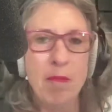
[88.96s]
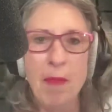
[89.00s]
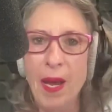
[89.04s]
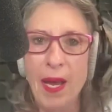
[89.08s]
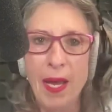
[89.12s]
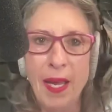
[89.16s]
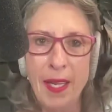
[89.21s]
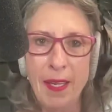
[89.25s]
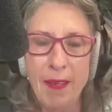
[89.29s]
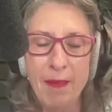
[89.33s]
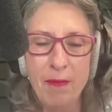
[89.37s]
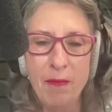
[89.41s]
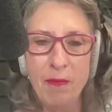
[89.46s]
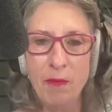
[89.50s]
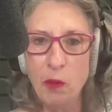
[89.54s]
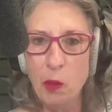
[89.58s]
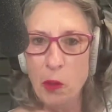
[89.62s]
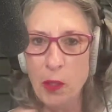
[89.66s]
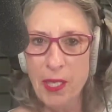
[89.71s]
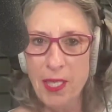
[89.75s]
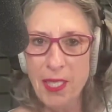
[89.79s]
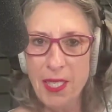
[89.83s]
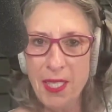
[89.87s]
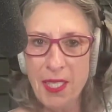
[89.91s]
My
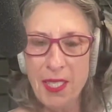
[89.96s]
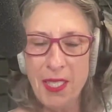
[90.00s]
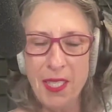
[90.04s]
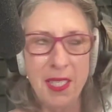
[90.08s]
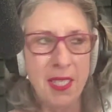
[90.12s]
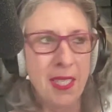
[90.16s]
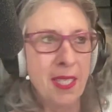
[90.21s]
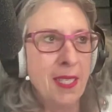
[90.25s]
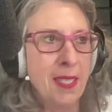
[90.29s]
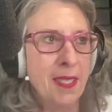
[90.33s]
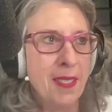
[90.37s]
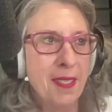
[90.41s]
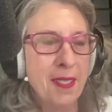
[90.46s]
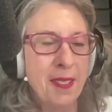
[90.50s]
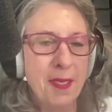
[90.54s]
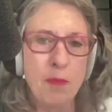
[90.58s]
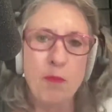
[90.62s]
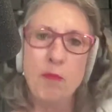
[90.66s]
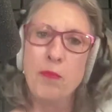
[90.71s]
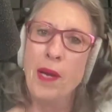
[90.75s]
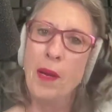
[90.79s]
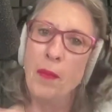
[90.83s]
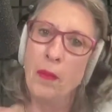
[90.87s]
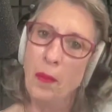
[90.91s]
voice
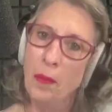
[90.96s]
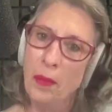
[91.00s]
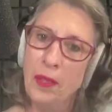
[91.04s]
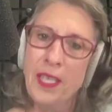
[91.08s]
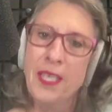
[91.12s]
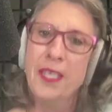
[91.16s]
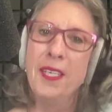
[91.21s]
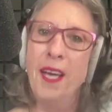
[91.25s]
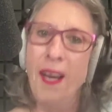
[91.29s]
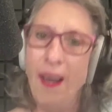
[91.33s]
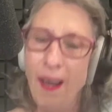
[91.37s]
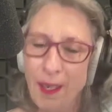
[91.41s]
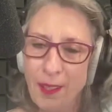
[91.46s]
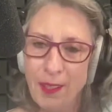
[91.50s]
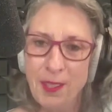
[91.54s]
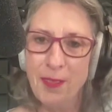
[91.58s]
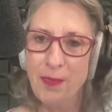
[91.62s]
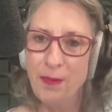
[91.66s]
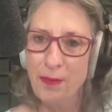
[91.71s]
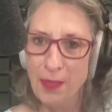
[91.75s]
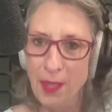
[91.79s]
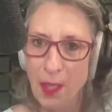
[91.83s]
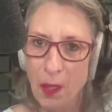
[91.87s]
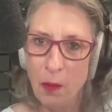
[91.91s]
is probably an
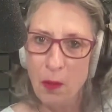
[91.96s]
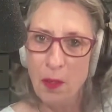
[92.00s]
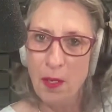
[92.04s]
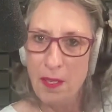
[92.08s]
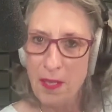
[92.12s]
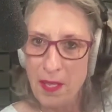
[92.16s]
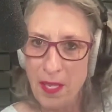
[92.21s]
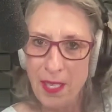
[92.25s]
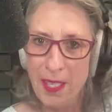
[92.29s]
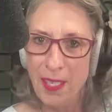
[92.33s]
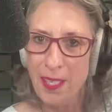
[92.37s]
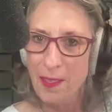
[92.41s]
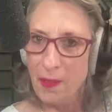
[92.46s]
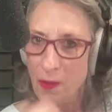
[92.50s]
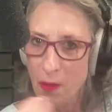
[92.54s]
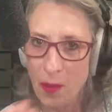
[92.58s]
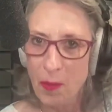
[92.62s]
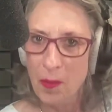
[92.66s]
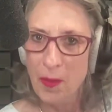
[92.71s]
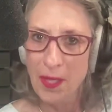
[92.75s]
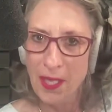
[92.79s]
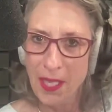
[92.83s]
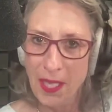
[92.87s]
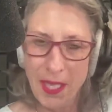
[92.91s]
octave lower than it
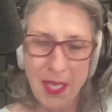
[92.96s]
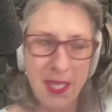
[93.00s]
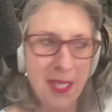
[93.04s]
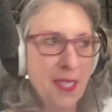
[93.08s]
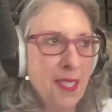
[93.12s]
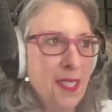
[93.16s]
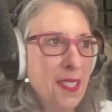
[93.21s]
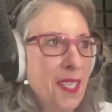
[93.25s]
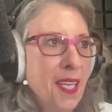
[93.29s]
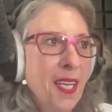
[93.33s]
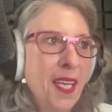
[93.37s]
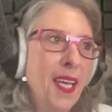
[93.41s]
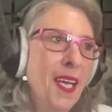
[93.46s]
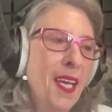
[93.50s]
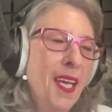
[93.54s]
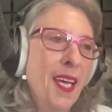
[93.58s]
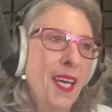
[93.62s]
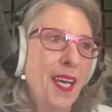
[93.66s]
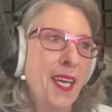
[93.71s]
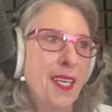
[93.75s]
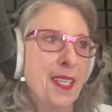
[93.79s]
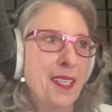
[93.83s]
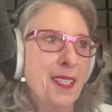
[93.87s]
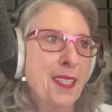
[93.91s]
normally is.
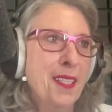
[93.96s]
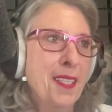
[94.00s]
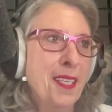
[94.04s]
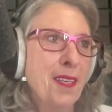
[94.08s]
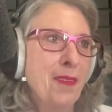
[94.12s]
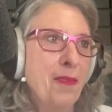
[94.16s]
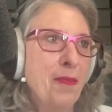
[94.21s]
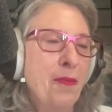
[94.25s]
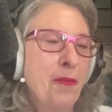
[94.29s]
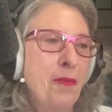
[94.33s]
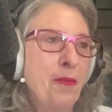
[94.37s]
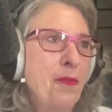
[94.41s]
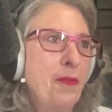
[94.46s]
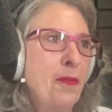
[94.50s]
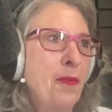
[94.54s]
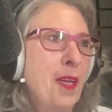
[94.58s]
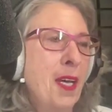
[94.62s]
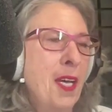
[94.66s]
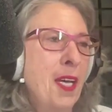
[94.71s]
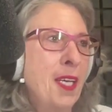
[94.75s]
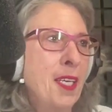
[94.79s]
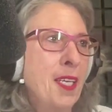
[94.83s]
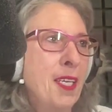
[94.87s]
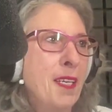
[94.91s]
And mm. if
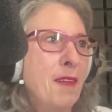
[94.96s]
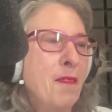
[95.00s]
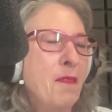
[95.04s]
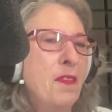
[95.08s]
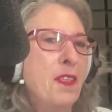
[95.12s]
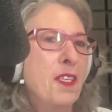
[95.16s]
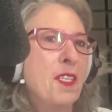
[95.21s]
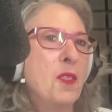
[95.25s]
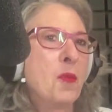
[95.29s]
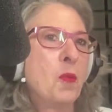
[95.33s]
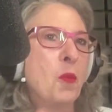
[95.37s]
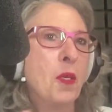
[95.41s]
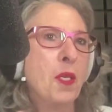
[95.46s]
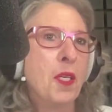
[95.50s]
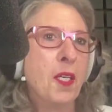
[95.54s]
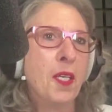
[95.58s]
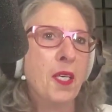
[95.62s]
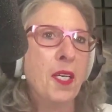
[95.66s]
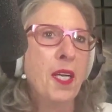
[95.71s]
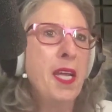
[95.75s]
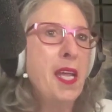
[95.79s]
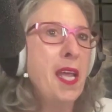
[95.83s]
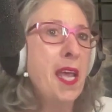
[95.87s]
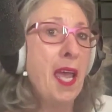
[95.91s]
uh, if this
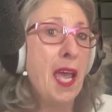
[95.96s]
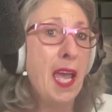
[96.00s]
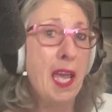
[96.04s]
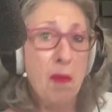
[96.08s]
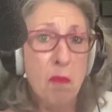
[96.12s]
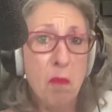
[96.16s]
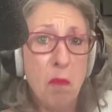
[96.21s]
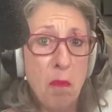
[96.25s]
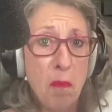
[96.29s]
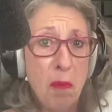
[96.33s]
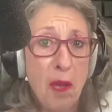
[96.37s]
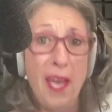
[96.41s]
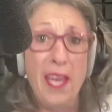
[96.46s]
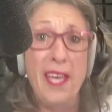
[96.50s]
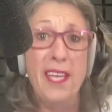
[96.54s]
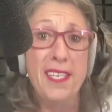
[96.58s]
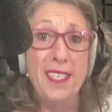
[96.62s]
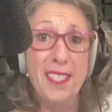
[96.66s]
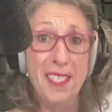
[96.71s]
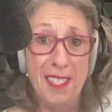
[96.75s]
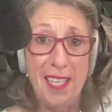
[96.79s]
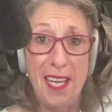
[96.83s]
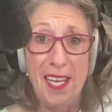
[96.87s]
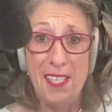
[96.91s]
were a
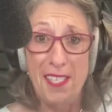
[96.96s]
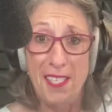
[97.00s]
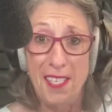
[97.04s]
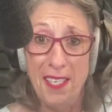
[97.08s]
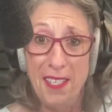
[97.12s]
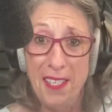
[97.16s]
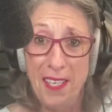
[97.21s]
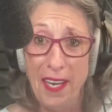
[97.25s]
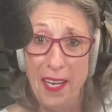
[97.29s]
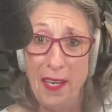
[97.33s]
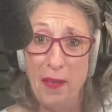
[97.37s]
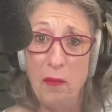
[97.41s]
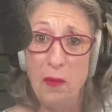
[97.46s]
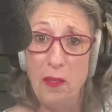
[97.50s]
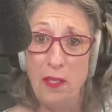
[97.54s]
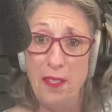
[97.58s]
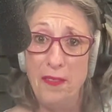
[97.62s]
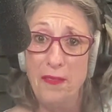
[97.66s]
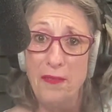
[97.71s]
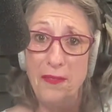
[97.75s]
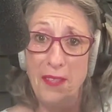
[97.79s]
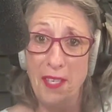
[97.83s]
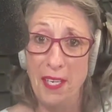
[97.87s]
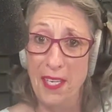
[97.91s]
paid session, I would
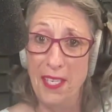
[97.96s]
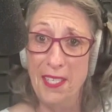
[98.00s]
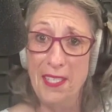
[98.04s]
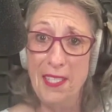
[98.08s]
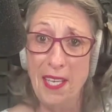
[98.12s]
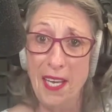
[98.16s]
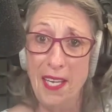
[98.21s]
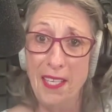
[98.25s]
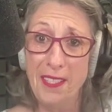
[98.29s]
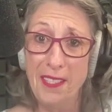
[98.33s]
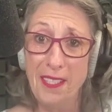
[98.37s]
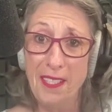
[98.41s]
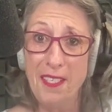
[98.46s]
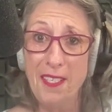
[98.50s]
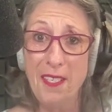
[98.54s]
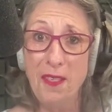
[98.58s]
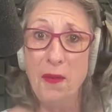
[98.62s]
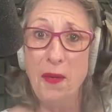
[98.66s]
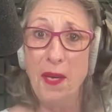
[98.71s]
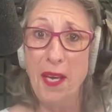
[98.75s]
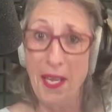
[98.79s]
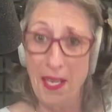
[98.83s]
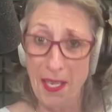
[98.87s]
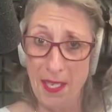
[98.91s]
have contacted
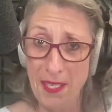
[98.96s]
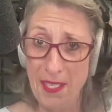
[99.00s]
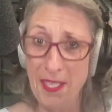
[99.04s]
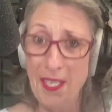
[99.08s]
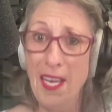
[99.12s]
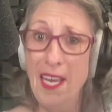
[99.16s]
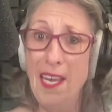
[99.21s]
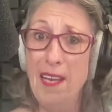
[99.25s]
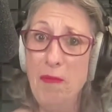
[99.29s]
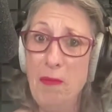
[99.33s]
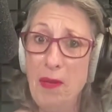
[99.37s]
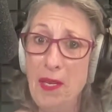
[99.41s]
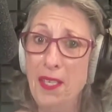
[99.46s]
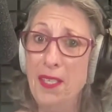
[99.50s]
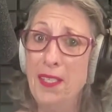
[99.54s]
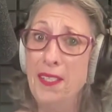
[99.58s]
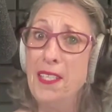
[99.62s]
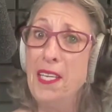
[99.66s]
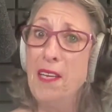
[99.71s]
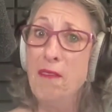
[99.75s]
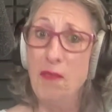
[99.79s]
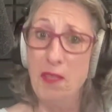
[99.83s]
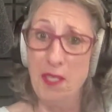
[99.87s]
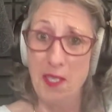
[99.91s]
you ahead of time
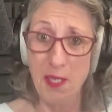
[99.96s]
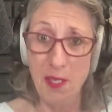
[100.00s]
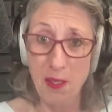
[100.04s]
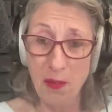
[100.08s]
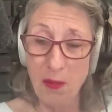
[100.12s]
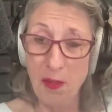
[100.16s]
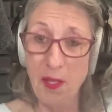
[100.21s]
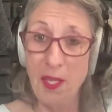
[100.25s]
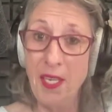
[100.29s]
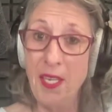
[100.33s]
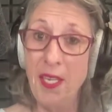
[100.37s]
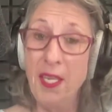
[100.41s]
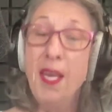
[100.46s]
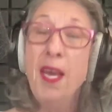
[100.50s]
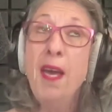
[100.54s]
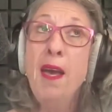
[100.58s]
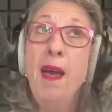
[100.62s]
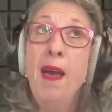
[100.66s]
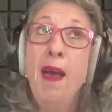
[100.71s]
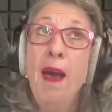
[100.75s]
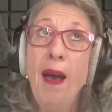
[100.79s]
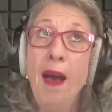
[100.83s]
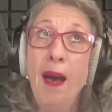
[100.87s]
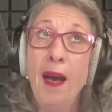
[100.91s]
and given you the
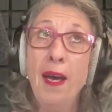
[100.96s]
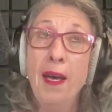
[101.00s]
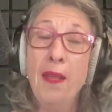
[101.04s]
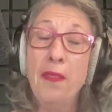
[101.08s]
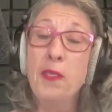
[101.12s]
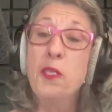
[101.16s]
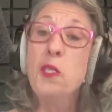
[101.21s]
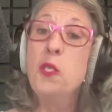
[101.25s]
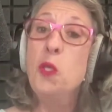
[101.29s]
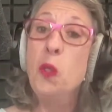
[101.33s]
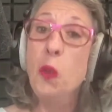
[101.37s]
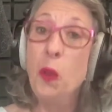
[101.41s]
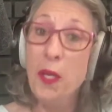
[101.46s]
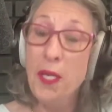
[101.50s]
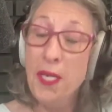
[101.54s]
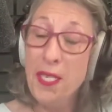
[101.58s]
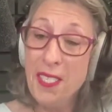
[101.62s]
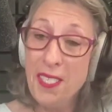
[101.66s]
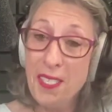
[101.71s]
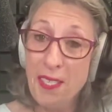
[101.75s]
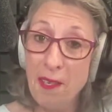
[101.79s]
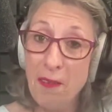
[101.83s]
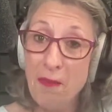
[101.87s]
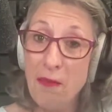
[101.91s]
uh, the
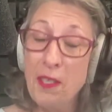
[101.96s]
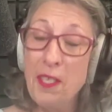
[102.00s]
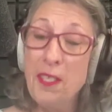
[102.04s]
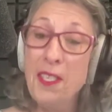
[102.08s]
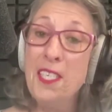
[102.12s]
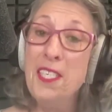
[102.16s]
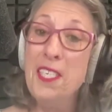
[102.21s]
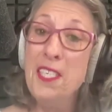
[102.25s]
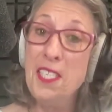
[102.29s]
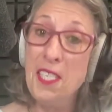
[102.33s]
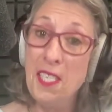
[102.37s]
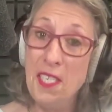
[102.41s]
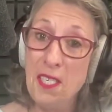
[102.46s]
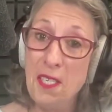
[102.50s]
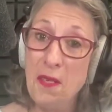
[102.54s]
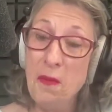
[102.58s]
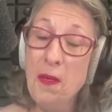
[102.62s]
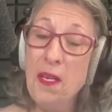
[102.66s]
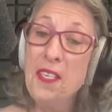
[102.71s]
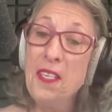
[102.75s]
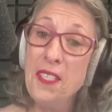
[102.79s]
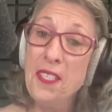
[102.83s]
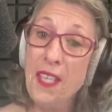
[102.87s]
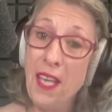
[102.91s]
choice of
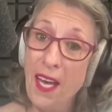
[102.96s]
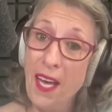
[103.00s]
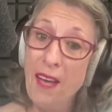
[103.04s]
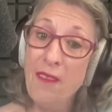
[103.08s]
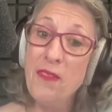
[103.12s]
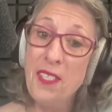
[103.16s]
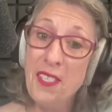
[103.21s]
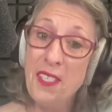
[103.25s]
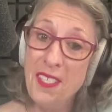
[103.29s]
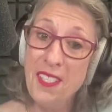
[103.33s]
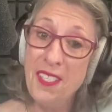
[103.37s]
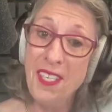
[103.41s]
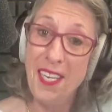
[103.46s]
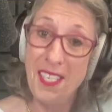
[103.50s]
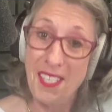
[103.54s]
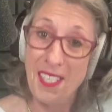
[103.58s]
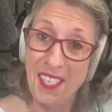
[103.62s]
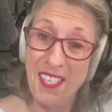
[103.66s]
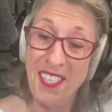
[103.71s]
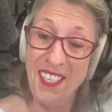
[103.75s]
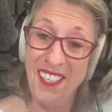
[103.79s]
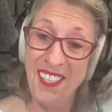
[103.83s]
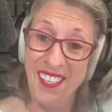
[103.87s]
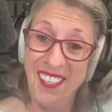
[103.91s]
continuing to have this
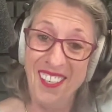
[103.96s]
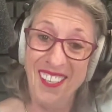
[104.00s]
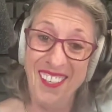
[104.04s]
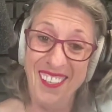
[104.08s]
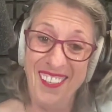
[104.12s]
session